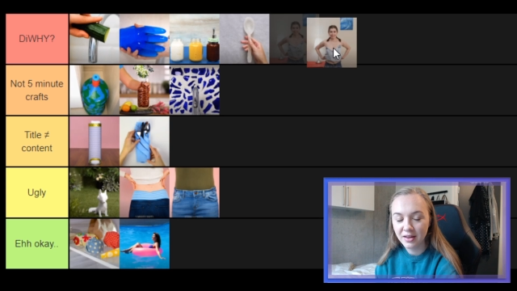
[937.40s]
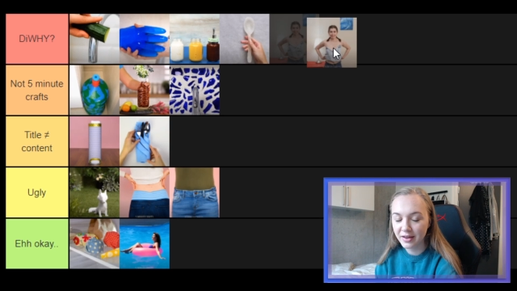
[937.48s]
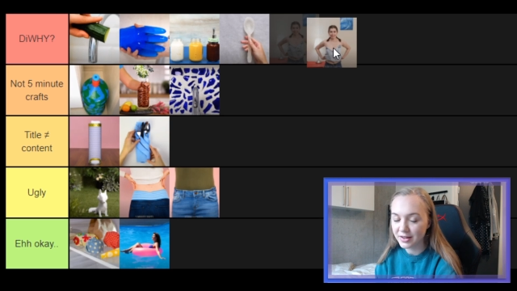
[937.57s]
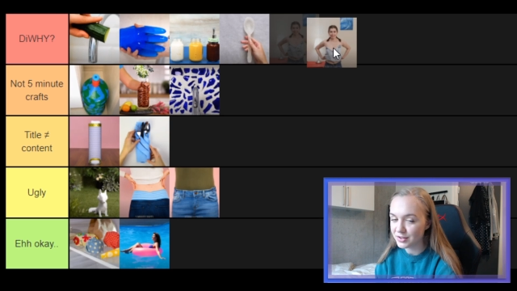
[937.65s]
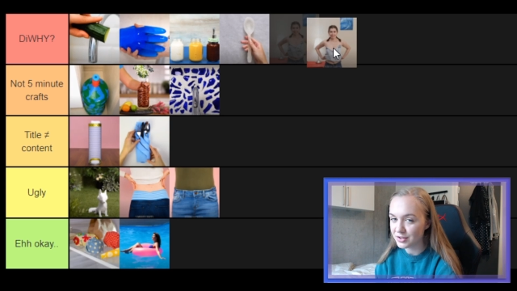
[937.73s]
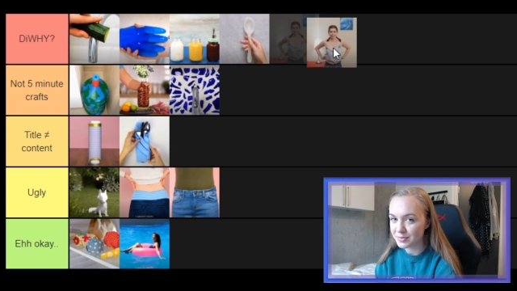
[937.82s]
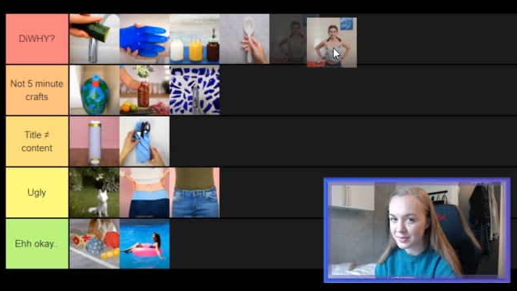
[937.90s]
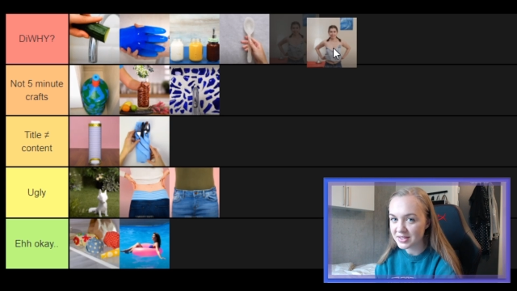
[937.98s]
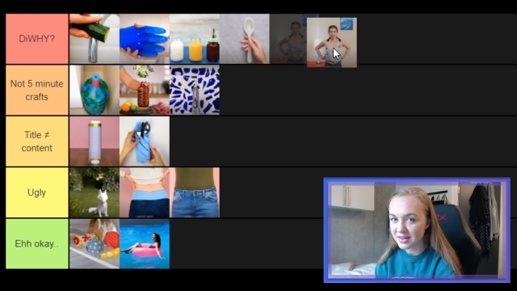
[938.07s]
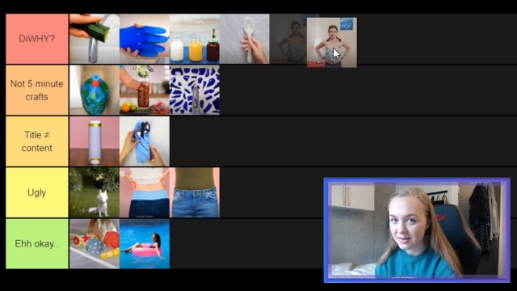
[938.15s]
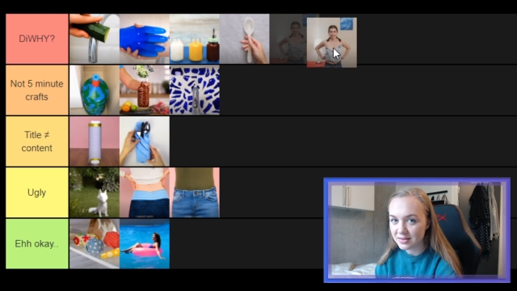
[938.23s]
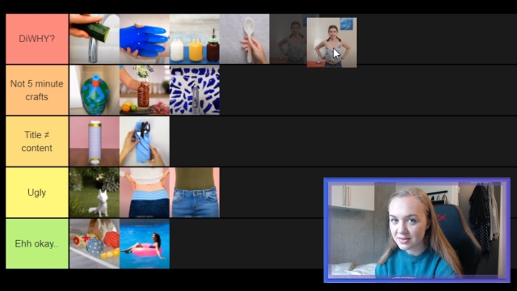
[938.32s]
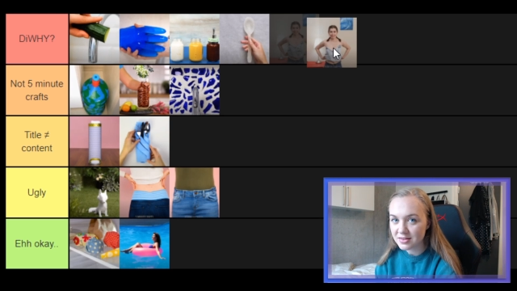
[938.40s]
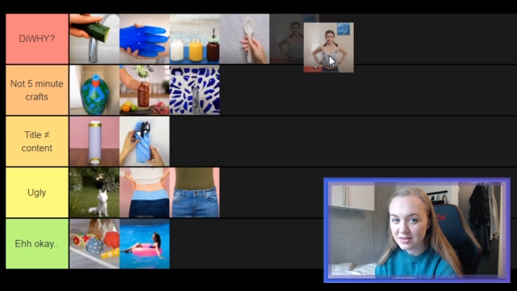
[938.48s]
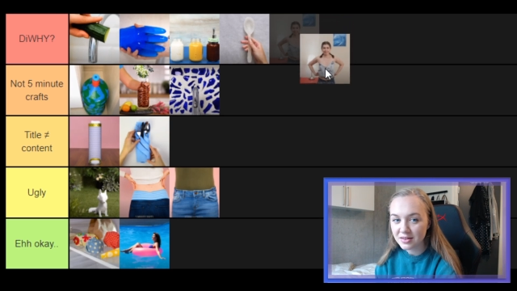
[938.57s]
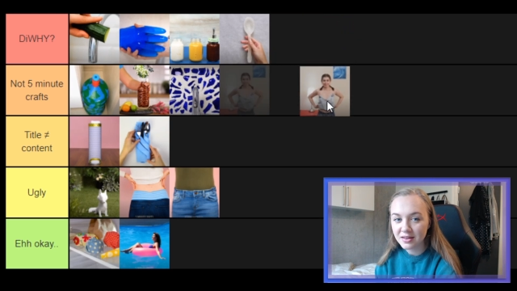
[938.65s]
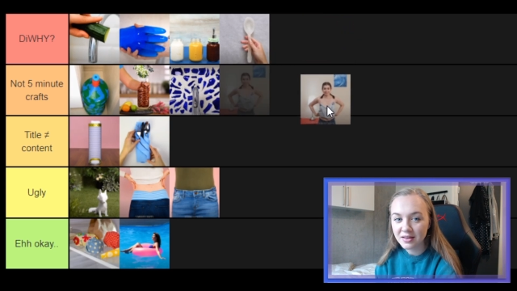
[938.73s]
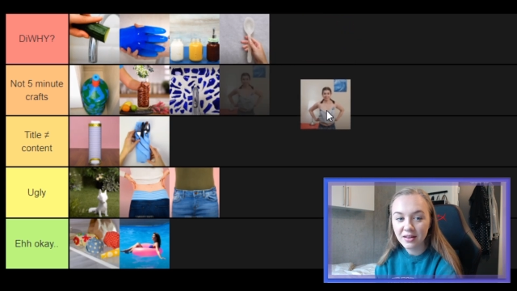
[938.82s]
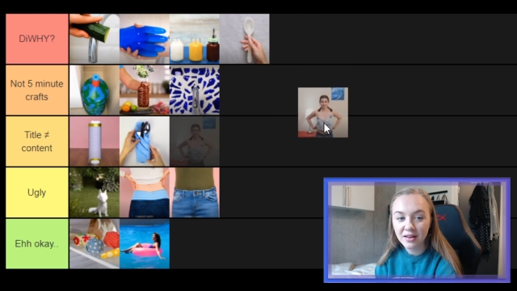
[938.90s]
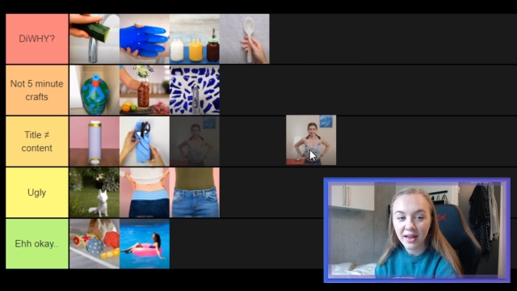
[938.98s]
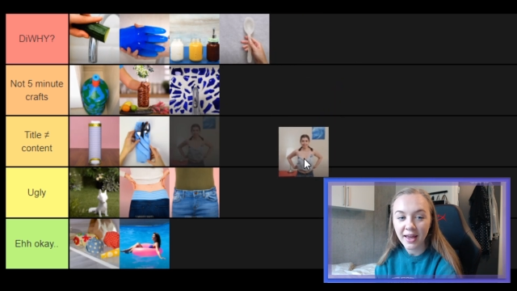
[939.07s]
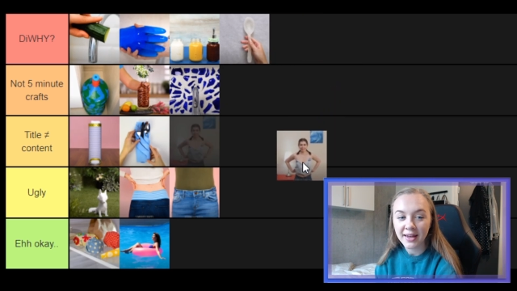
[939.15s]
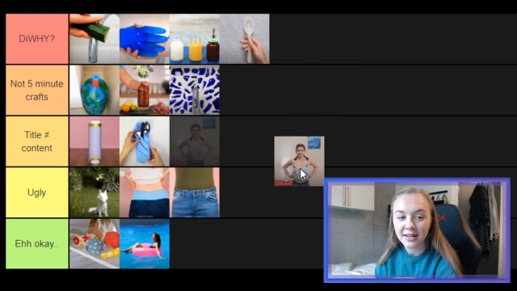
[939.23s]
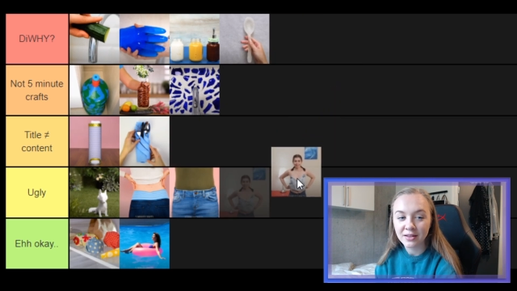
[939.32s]
It doesn't make sense.
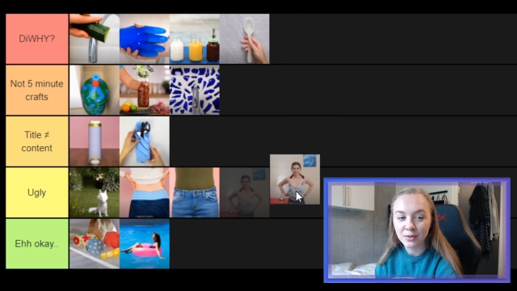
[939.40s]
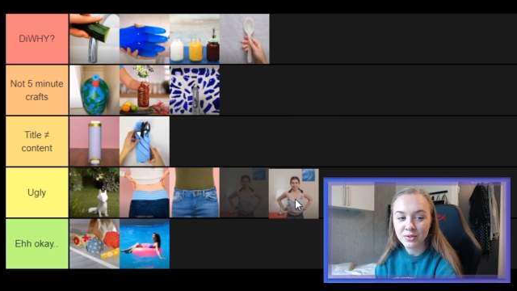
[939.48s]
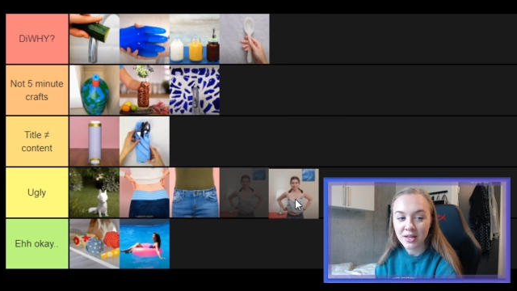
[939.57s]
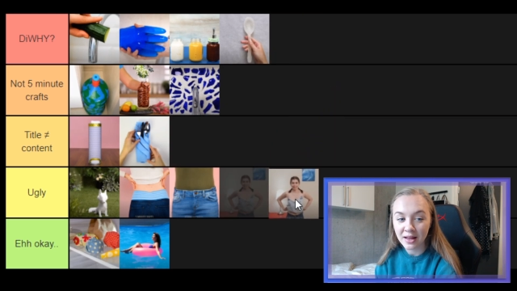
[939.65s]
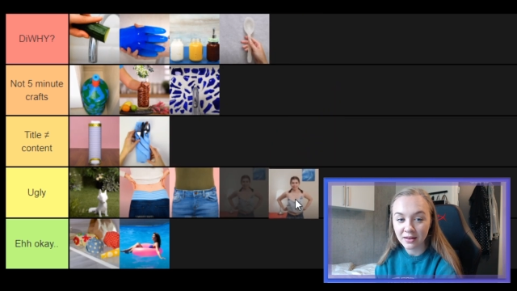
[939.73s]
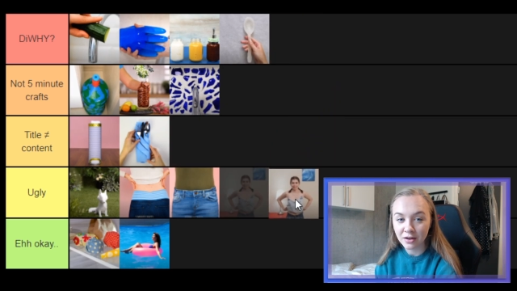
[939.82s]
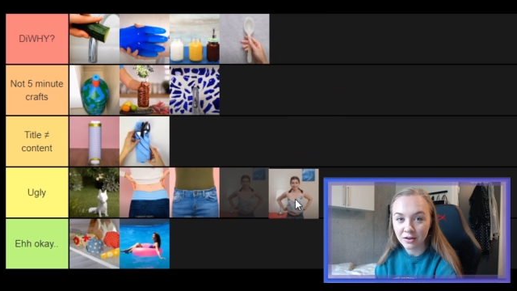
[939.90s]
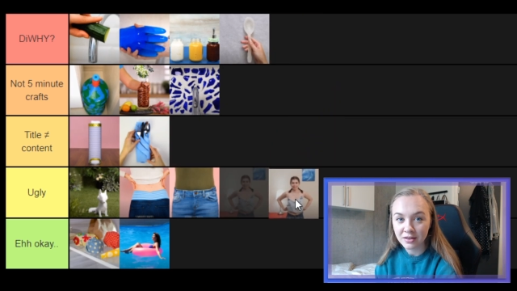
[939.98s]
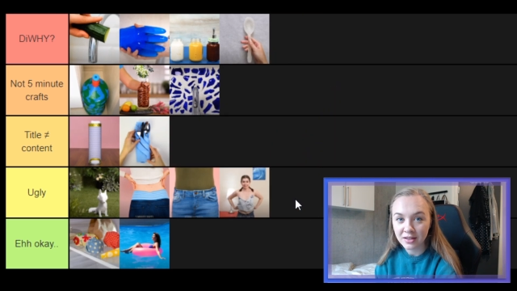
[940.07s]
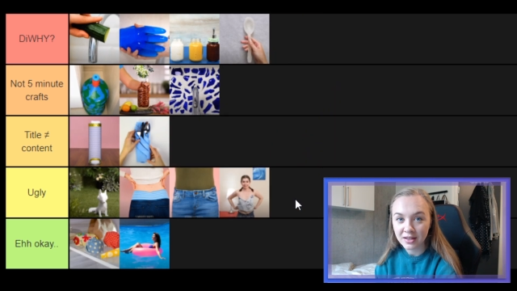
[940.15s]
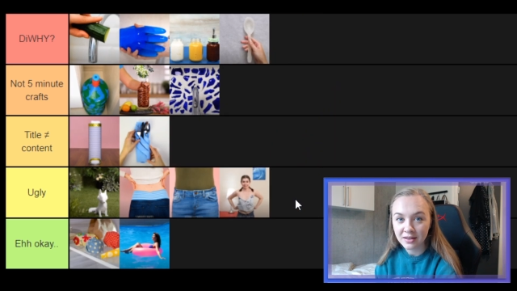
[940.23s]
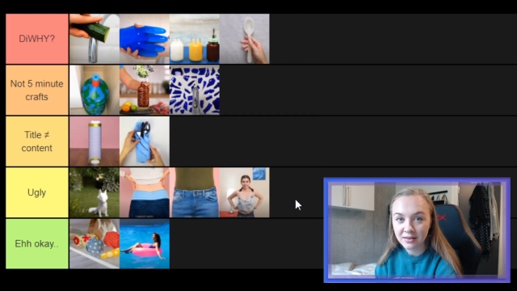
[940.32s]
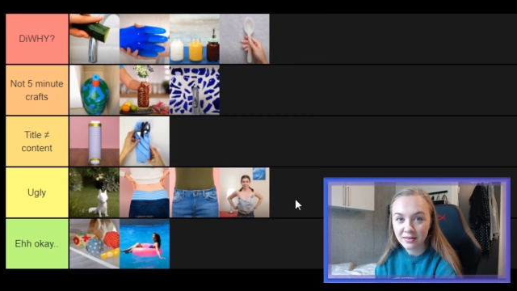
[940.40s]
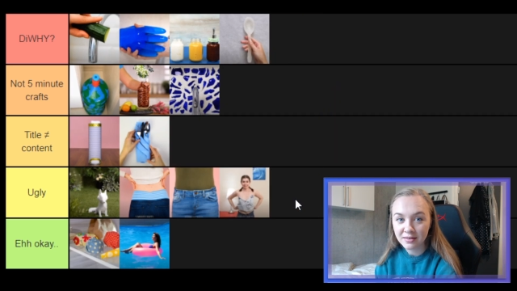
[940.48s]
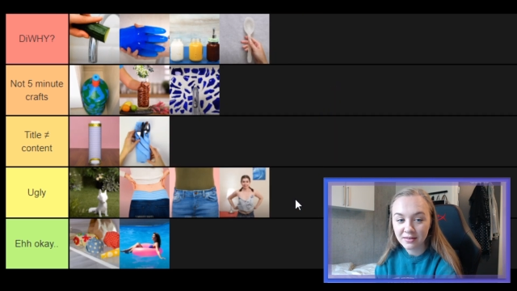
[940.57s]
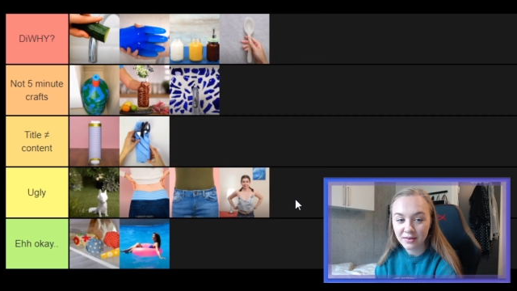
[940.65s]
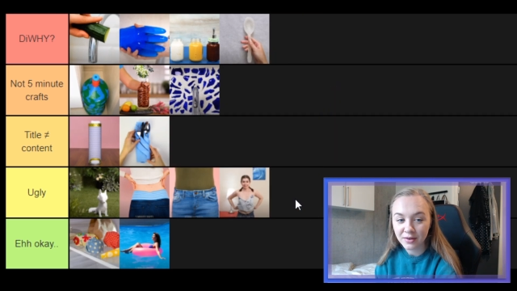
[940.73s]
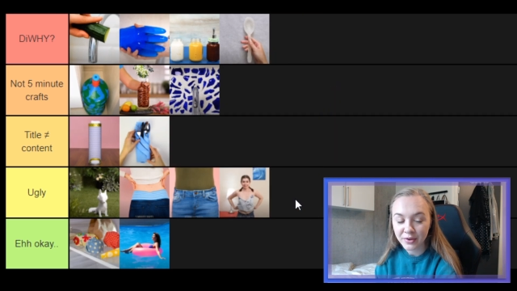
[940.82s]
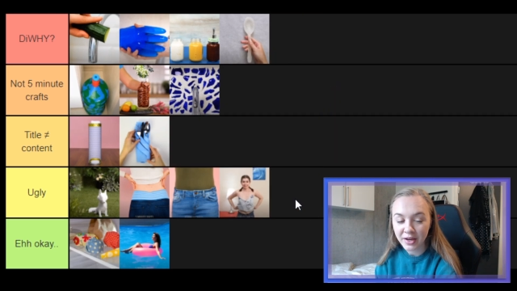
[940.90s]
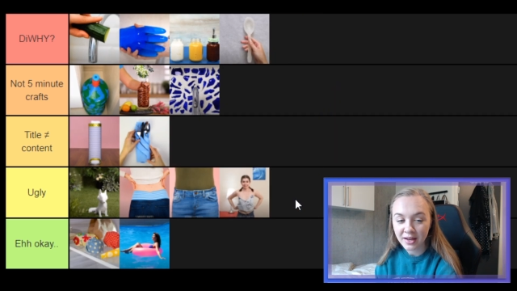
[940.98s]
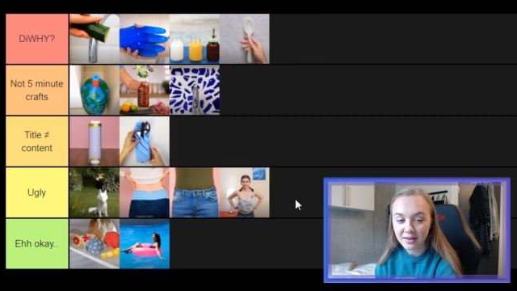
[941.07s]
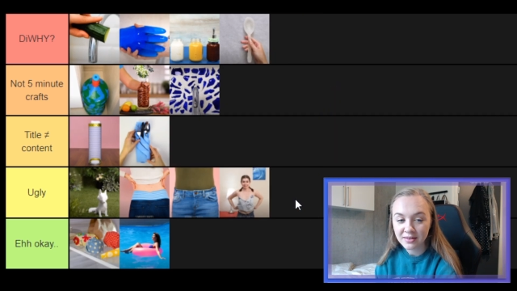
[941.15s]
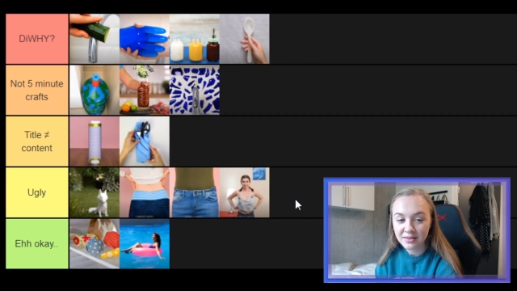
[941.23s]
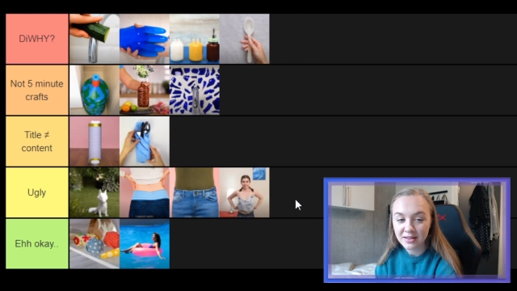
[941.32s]
And it looks hella ugly, okay?